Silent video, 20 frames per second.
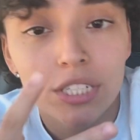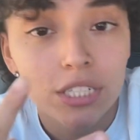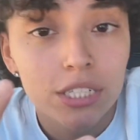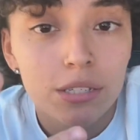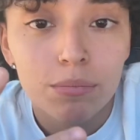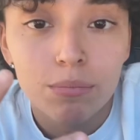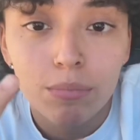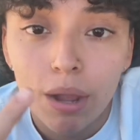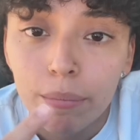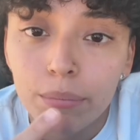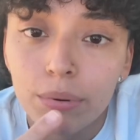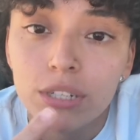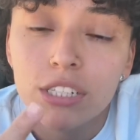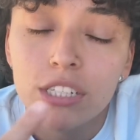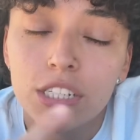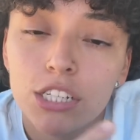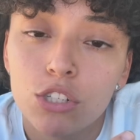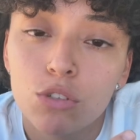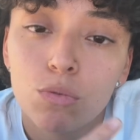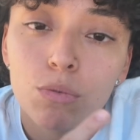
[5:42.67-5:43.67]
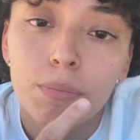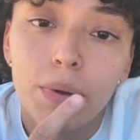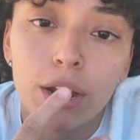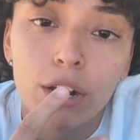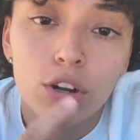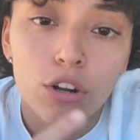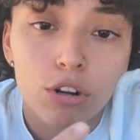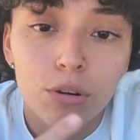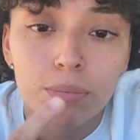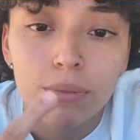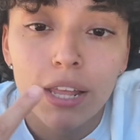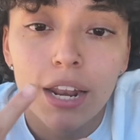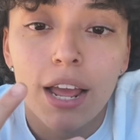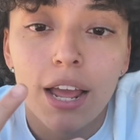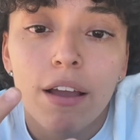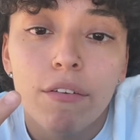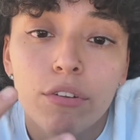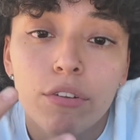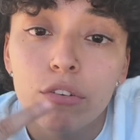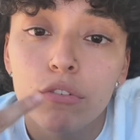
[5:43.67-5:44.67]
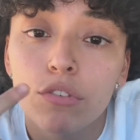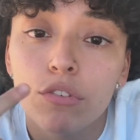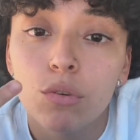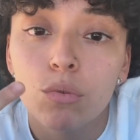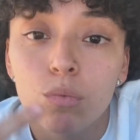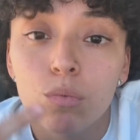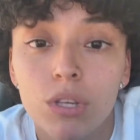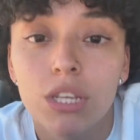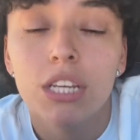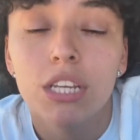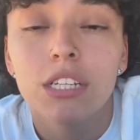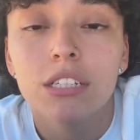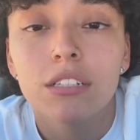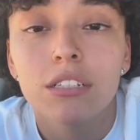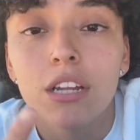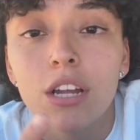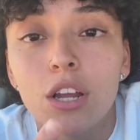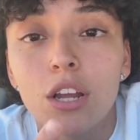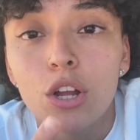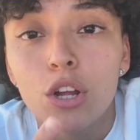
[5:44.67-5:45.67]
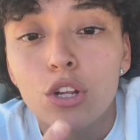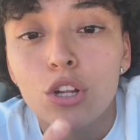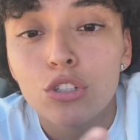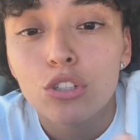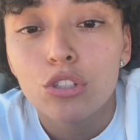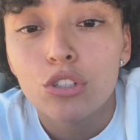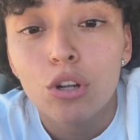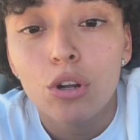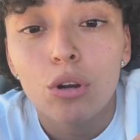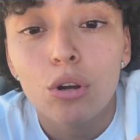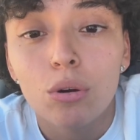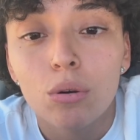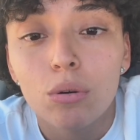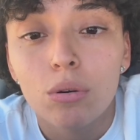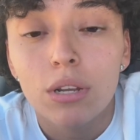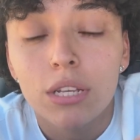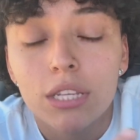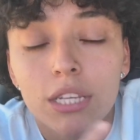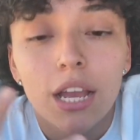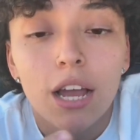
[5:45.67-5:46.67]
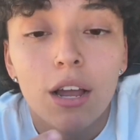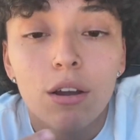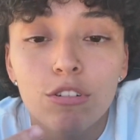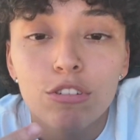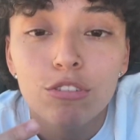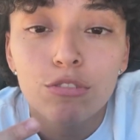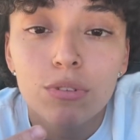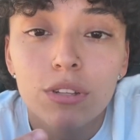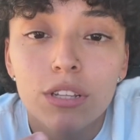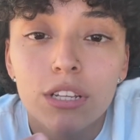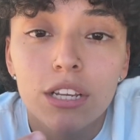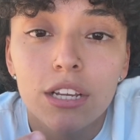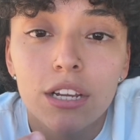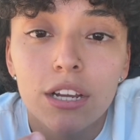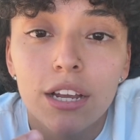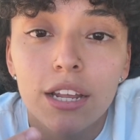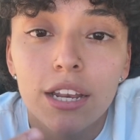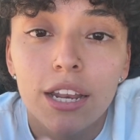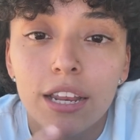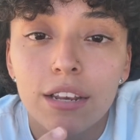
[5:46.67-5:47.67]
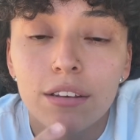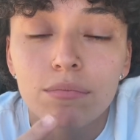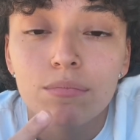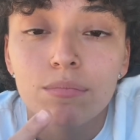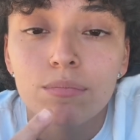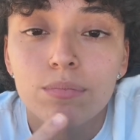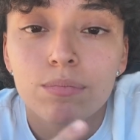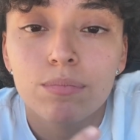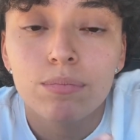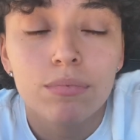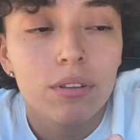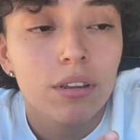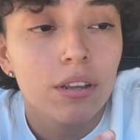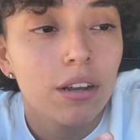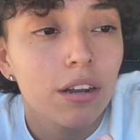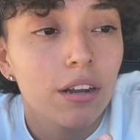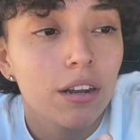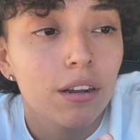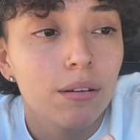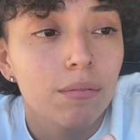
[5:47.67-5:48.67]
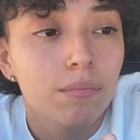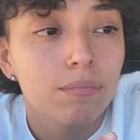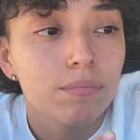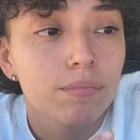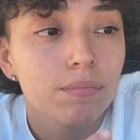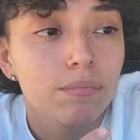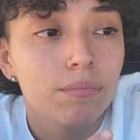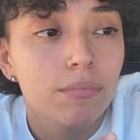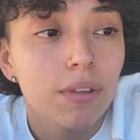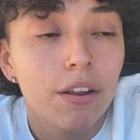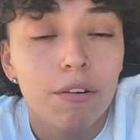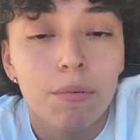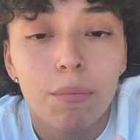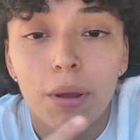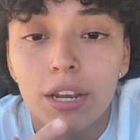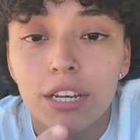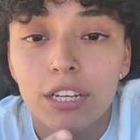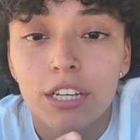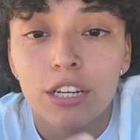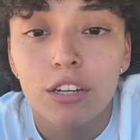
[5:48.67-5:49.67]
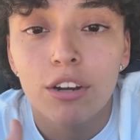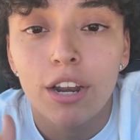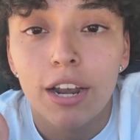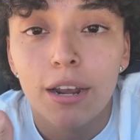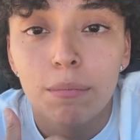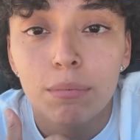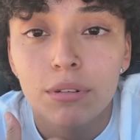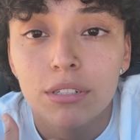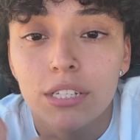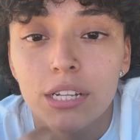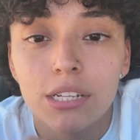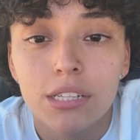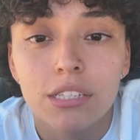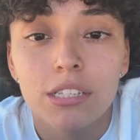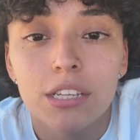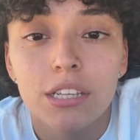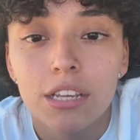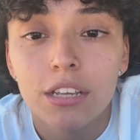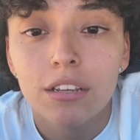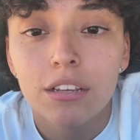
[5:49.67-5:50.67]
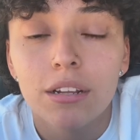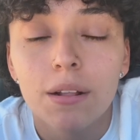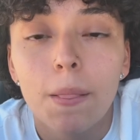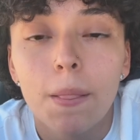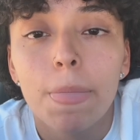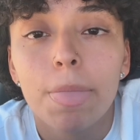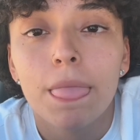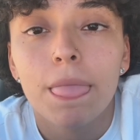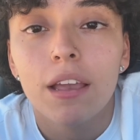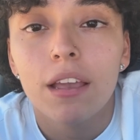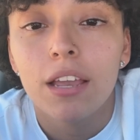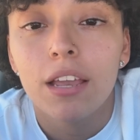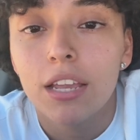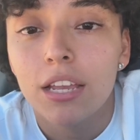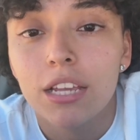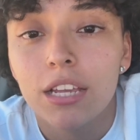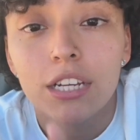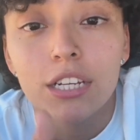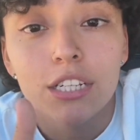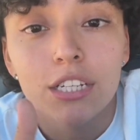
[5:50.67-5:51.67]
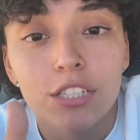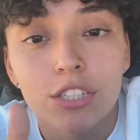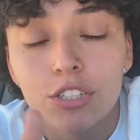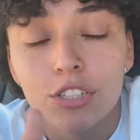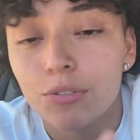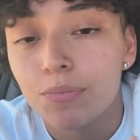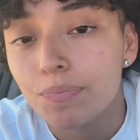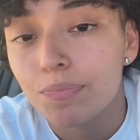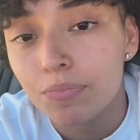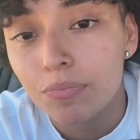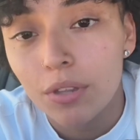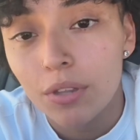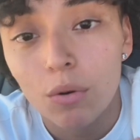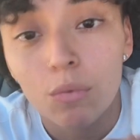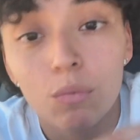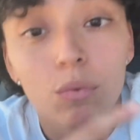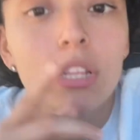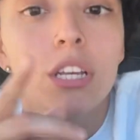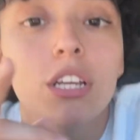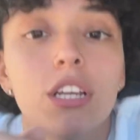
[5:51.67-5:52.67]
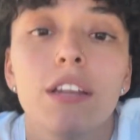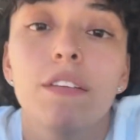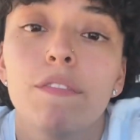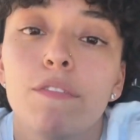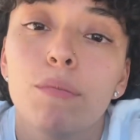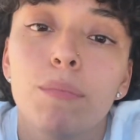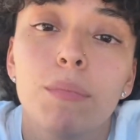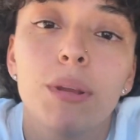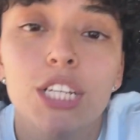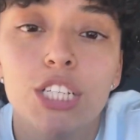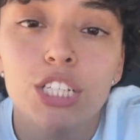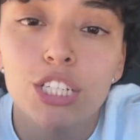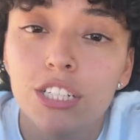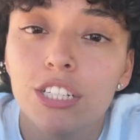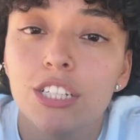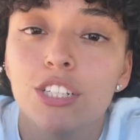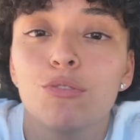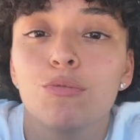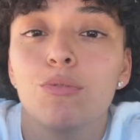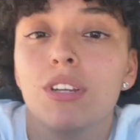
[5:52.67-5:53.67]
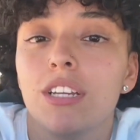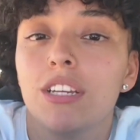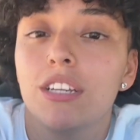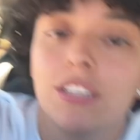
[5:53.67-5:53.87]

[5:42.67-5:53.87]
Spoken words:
my presentation with my group that I have in a few weeks. So yeah, it was really good, and everybody did great at presenting, and really good information this week.